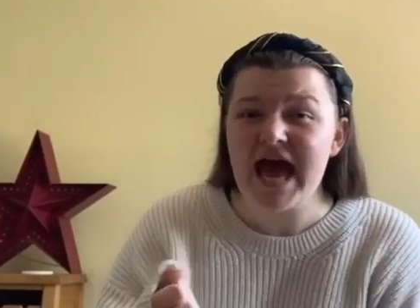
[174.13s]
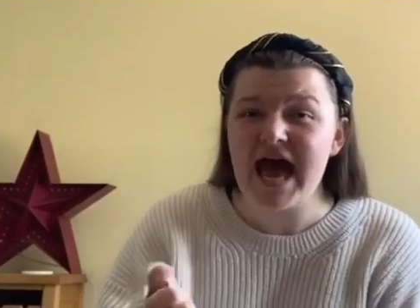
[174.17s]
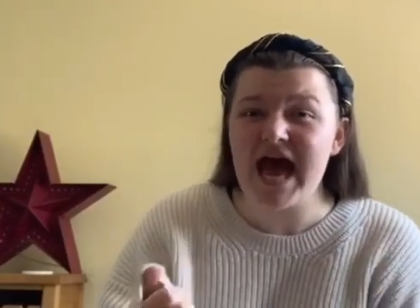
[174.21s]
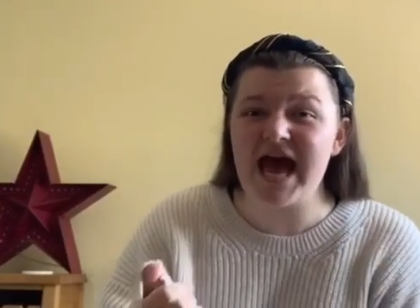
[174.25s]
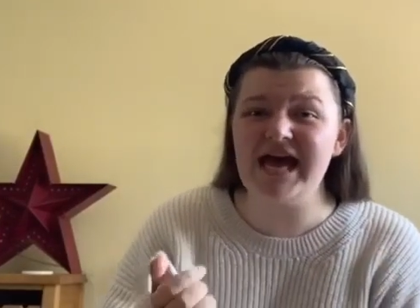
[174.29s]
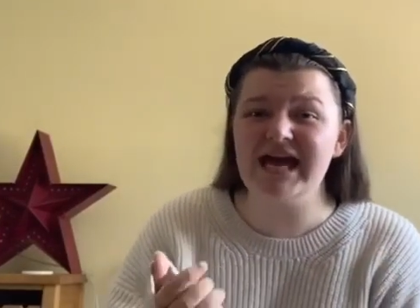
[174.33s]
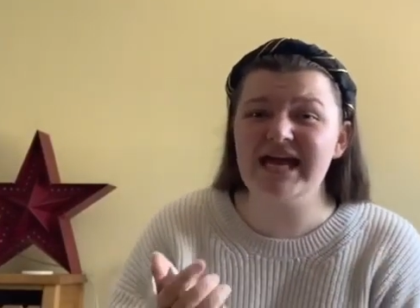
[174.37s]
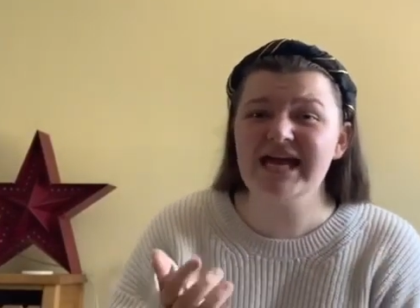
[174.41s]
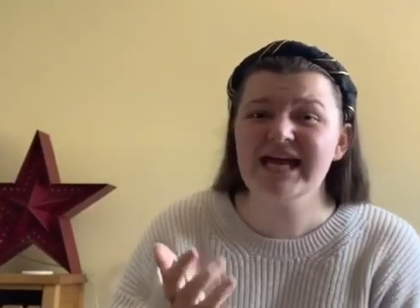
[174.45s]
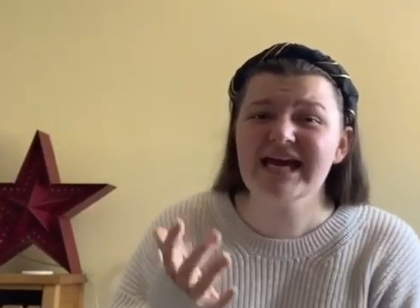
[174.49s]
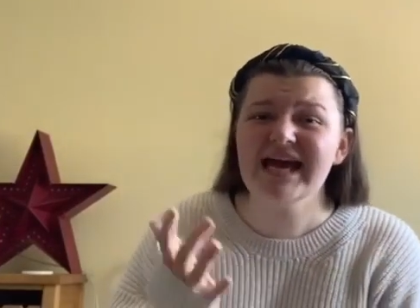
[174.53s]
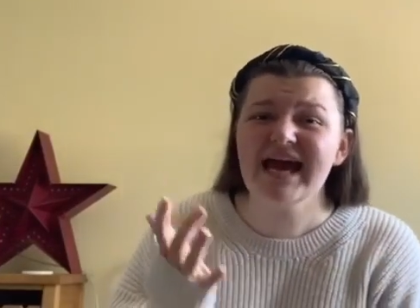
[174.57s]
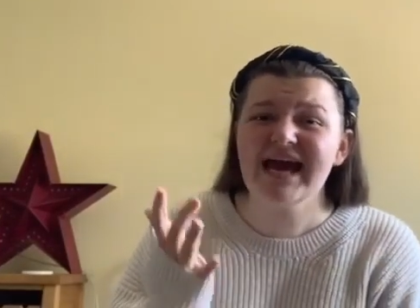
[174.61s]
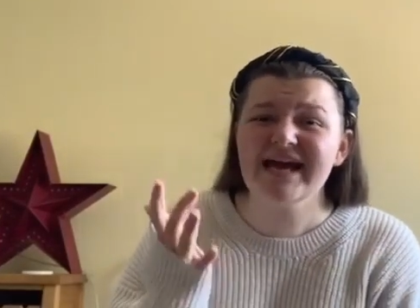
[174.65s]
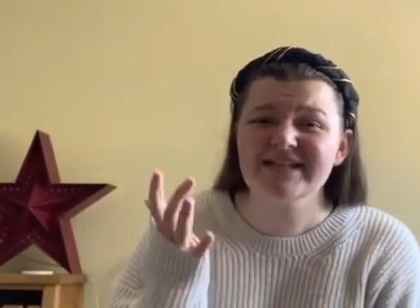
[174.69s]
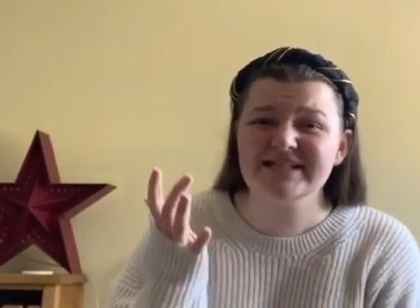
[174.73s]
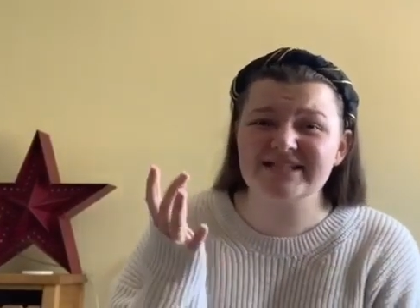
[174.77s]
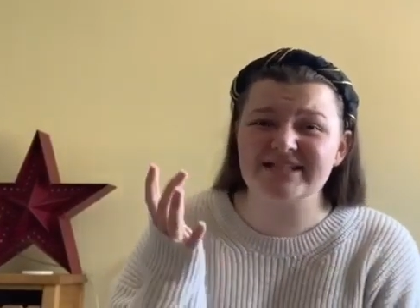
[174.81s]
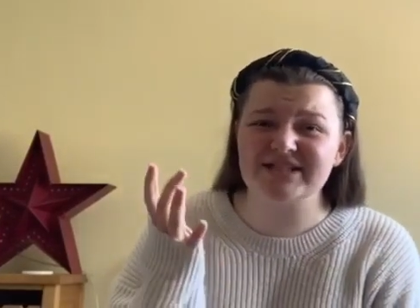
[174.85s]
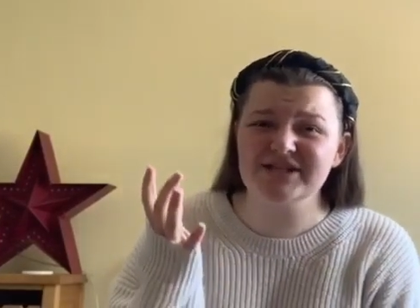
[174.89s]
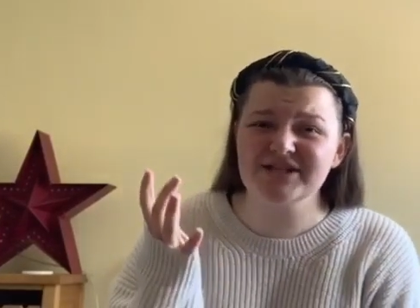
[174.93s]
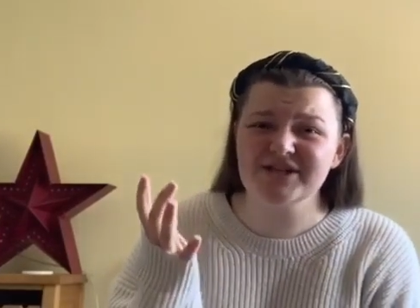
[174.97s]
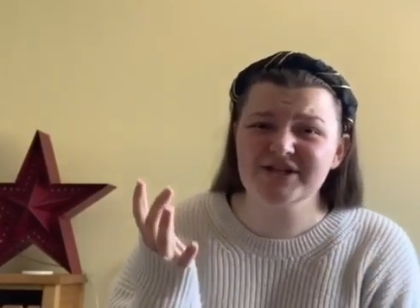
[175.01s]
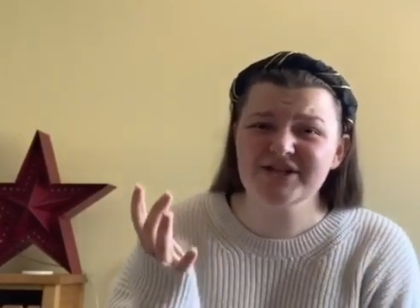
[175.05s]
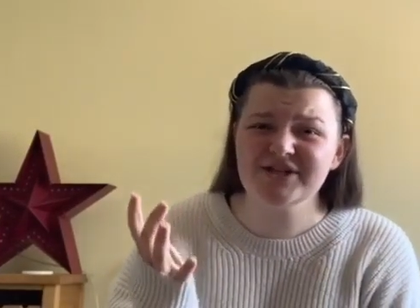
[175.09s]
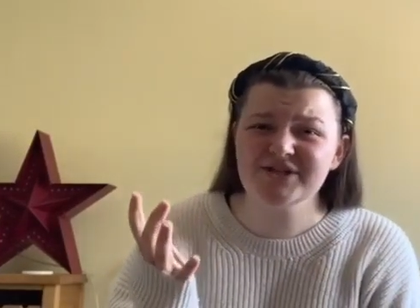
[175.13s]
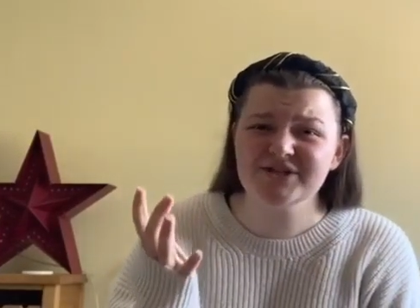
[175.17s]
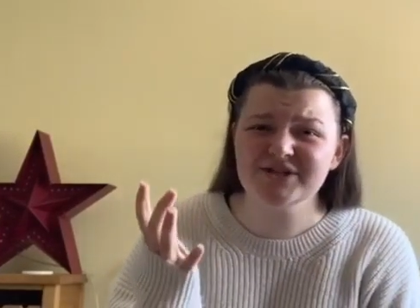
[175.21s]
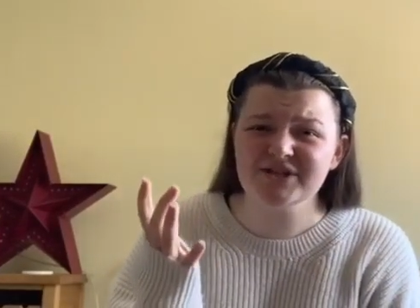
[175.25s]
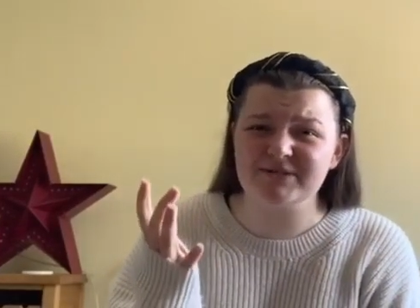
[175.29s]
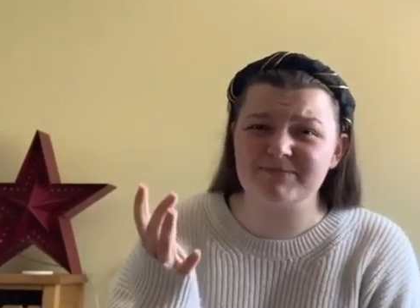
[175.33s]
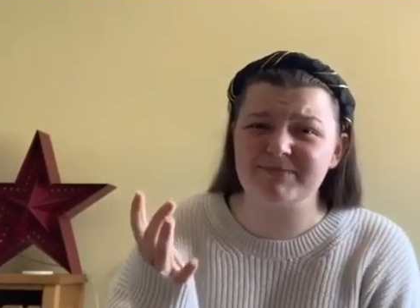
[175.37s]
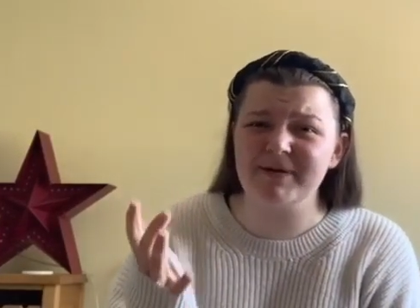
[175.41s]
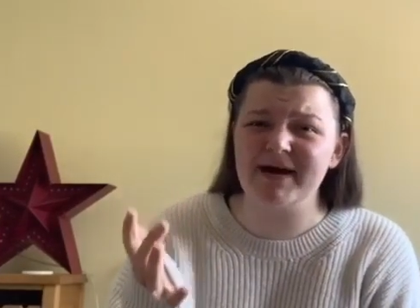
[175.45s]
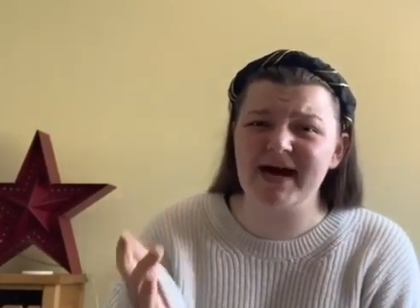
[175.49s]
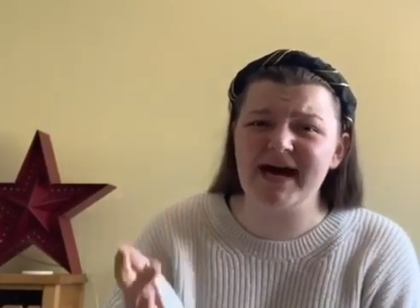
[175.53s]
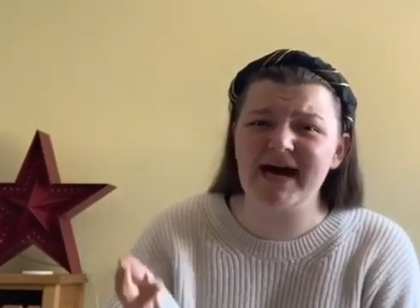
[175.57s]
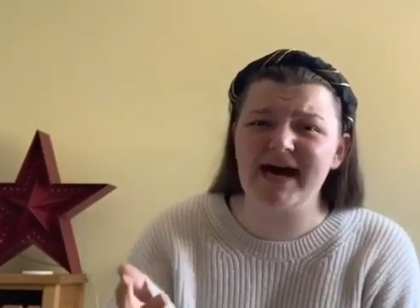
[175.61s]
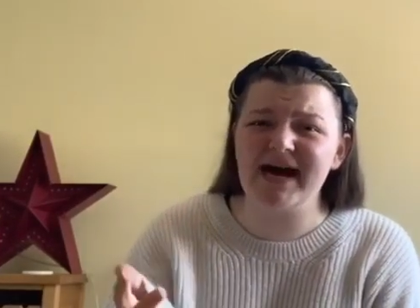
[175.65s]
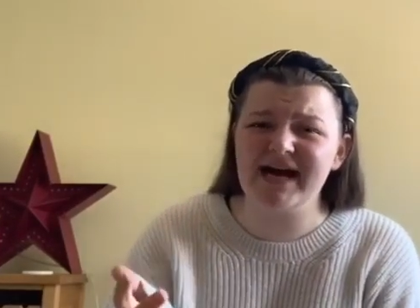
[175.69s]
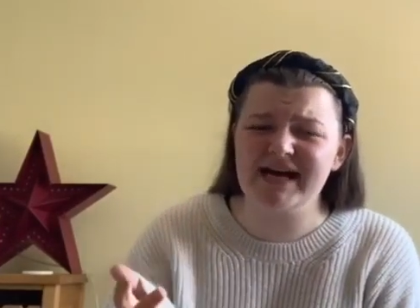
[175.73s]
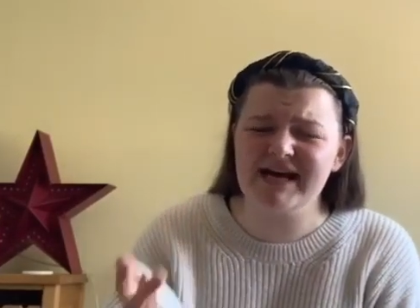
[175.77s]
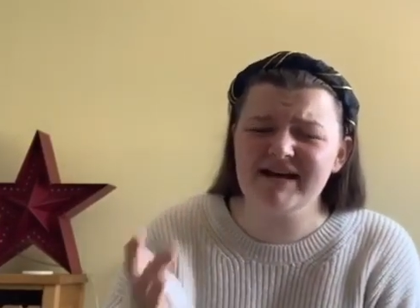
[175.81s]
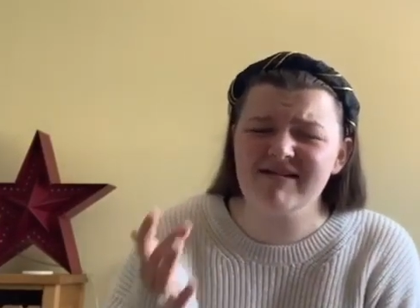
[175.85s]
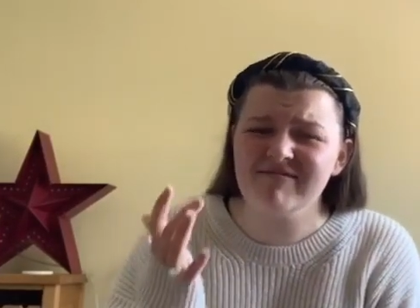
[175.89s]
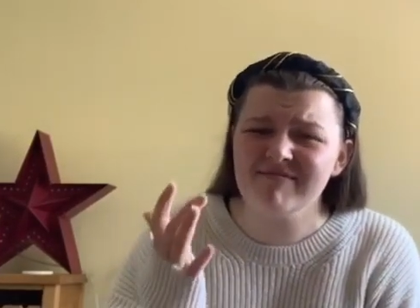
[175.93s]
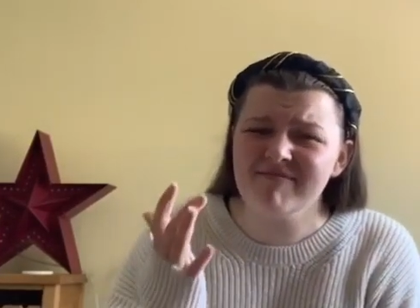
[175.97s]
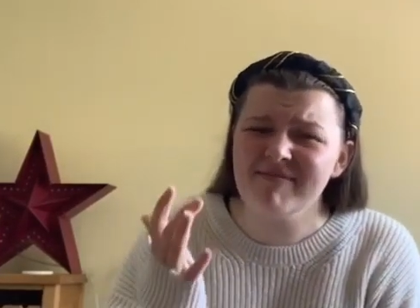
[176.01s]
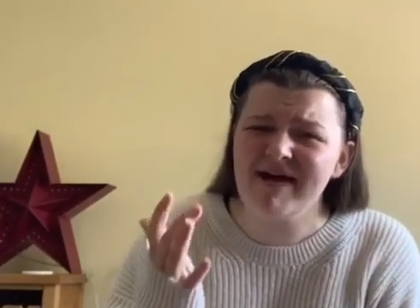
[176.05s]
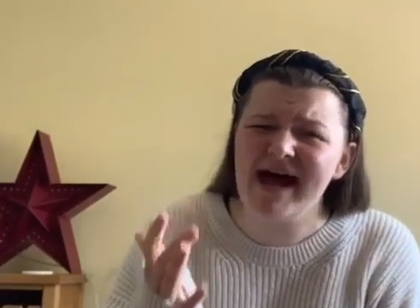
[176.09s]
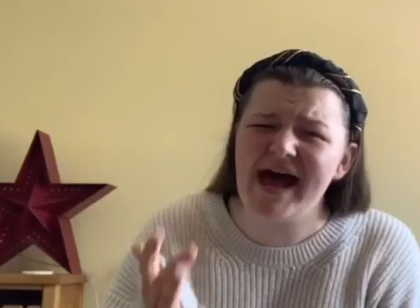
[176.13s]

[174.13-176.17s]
and gets used by a